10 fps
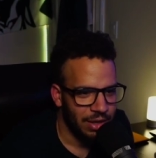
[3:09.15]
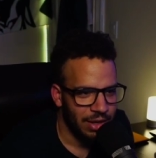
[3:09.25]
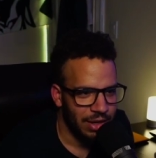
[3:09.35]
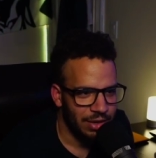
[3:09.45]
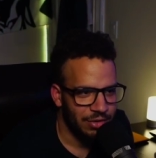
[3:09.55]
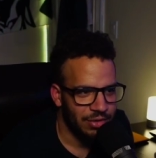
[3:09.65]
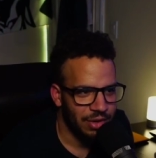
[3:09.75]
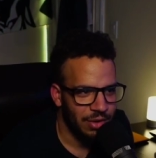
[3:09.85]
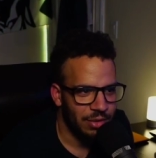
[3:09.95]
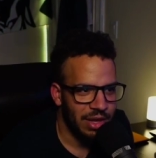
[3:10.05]
uh, just
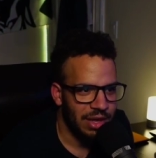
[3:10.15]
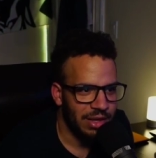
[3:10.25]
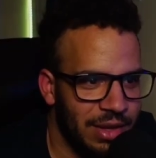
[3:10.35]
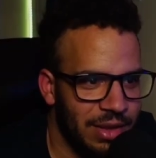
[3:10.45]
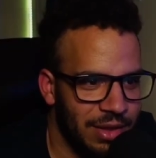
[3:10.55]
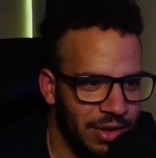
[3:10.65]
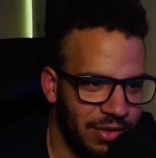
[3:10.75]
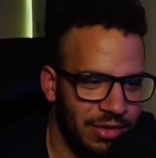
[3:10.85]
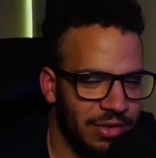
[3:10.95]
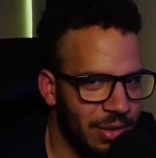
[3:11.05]
know that this
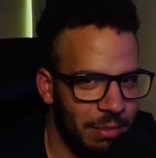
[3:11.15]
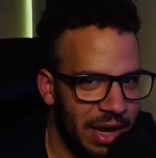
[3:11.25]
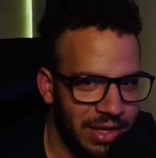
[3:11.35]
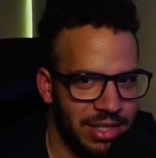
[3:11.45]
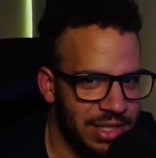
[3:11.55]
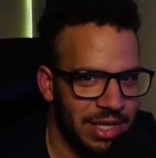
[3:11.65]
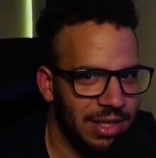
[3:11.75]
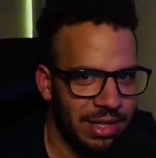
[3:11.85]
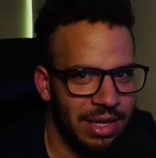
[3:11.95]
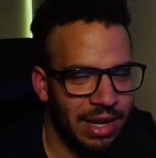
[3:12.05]
is the mind state that